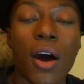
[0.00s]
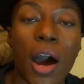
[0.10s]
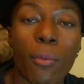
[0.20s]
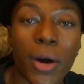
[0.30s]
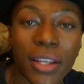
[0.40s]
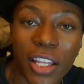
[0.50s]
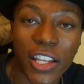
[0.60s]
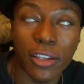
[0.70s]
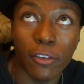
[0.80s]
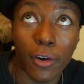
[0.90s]
I wanted
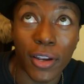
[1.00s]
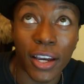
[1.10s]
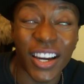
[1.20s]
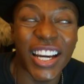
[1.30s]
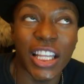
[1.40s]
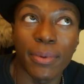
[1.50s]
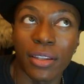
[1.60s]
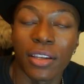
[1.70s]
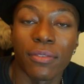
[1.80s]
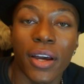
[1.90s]
a very like
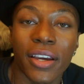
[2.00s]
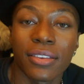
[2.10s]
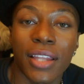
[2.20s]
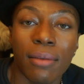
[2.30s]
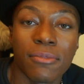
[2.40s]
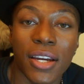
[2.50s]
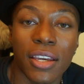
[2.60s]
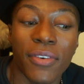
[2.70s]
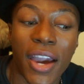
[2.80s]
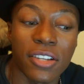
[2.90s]
expensive like denim
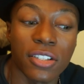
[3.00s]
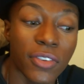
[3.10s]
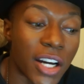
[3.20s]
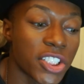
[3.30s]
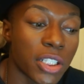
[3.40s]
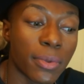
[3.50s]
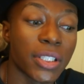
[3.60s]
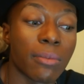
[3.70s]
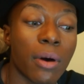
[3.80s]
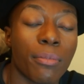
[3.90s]
jacket for ages. I've got a cheap
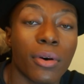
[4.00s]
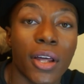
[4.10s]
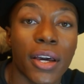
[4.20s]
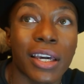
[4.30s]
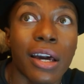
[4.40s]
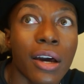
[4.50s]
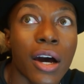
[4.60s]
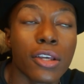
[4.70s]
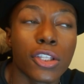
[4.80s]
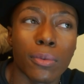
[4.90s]
Monday one, but like
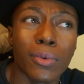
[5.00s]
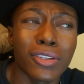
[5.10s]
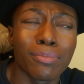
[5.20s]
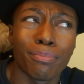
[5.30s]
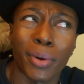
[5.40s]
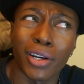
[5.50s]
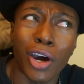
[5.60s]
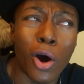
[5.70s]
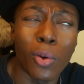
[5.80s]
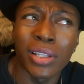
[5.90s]
someone's burnt
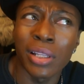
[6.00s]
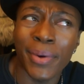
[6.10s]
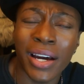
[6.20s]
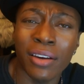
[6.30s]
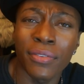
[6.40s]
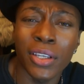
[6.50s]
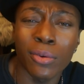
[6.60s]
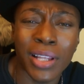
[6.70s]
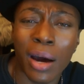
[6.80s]
a hole in the back. I think it was